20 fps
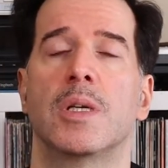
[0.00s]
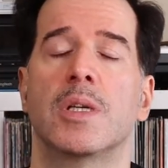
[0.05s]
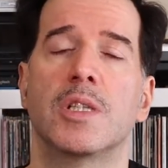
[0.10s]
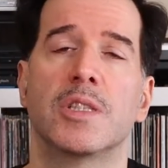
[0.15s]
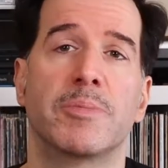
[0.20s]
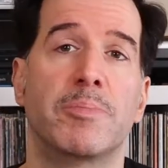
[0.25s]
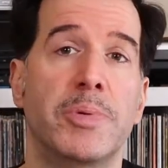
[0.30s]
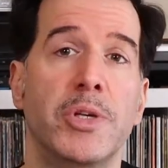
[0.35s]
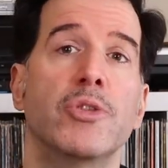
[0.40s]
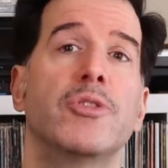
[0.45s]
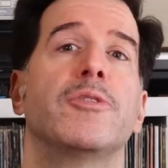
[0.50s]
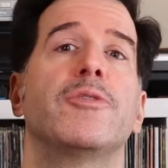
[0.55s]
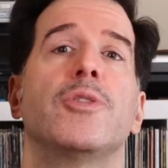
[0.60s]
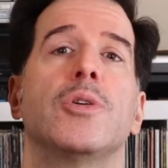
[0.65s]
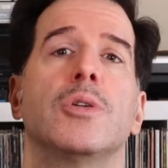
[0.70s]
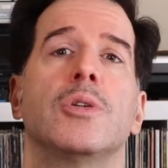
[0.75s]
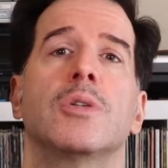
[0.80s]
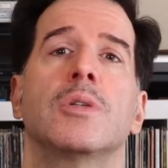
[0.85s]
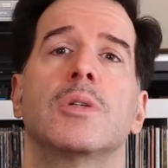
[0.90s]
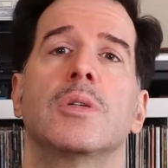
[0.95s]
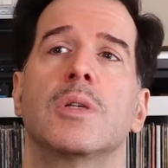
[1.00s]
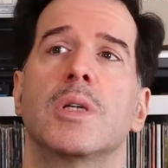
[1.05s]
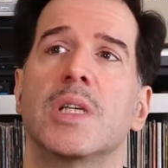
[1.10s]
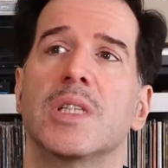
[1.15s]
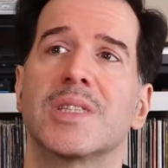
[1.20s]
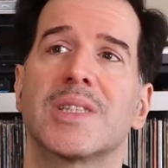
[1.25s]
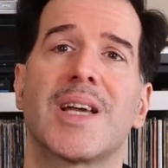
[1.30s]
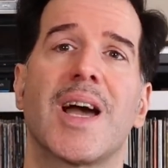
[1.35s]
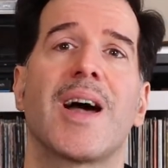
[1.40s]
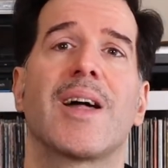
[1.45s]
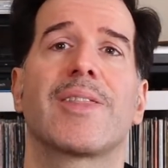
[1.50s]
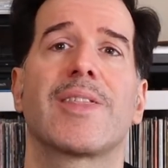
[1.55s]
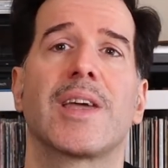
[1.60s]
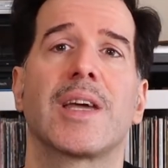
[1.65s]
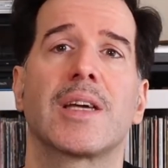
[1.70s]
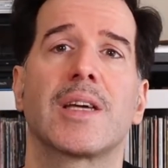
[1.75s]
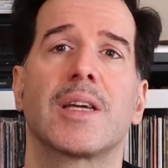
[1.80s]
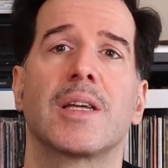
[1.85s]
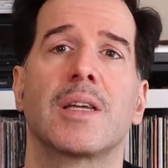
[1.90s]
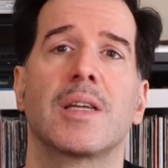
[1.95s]
It's beautiful, it's
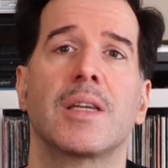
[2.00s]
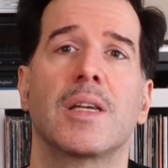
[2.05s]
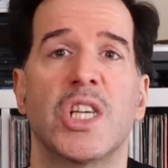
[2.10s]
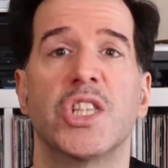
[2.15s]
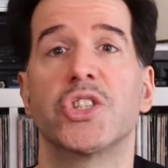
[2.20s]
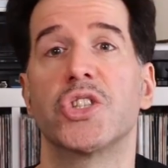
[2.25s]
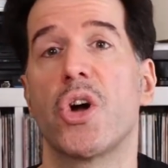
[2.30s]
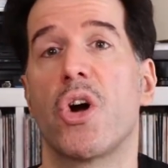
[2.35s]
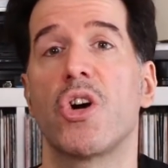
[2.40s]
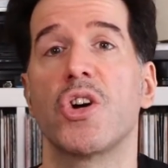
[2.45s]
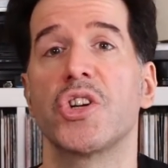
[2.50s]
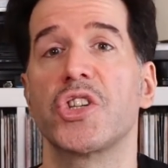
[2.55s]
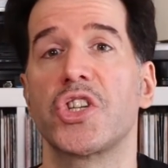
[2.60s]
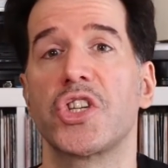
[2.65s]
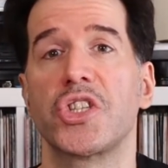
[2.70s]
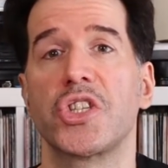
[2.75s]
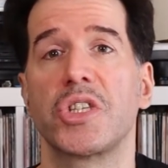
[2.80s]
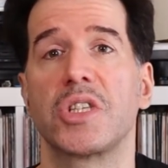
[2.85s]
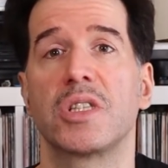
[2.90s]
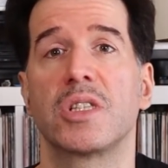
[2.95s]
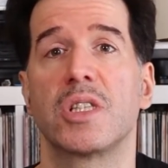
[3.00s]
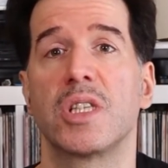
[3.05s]
gothic, it's harsh,